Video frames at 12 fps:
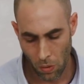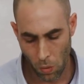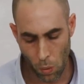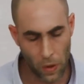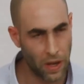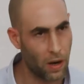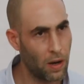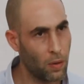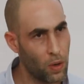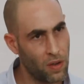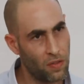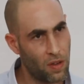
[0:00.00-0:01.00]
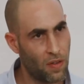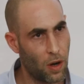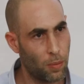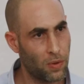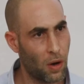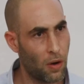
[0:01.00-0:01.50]
We have
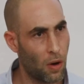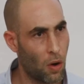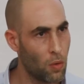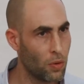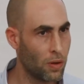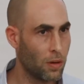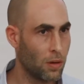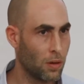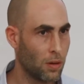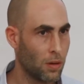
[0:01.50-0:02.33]
developed our own